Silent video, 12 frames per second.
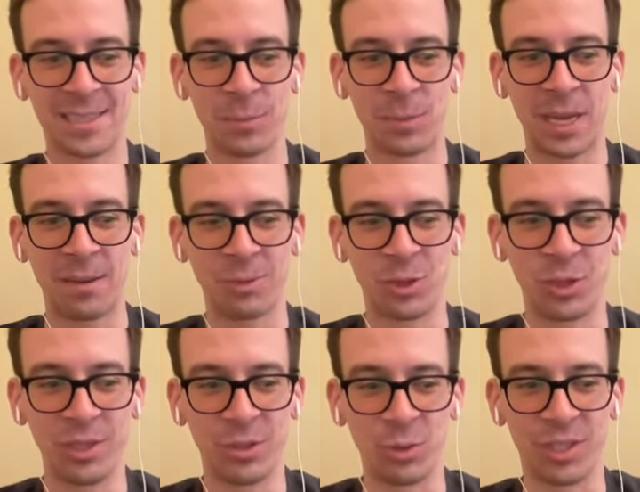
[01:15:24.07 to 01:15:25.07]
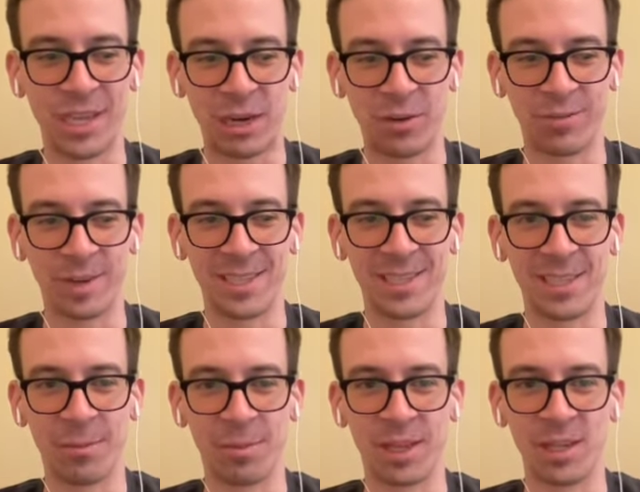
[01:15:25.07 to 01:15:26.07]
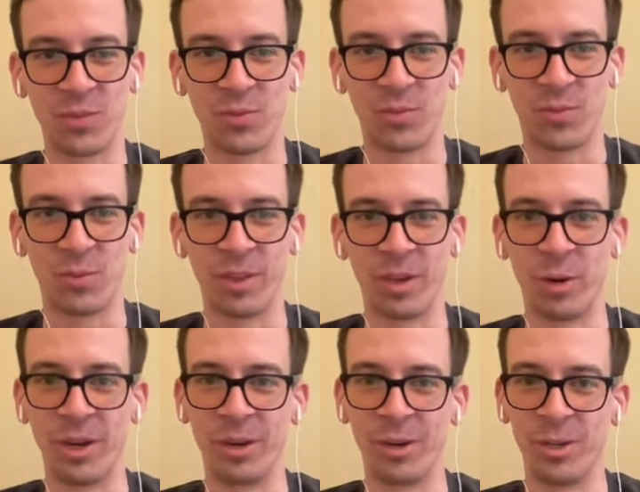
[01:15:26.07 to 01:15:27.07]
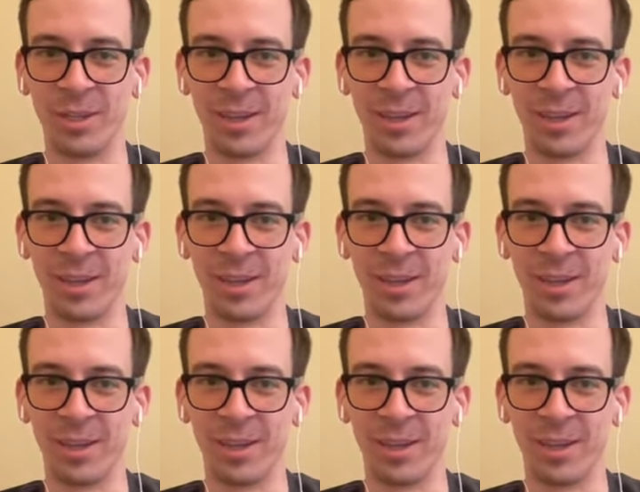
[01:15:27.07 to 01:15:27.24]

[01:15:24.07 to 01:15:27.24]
sometimes you need to sacrifice some things for the greater good.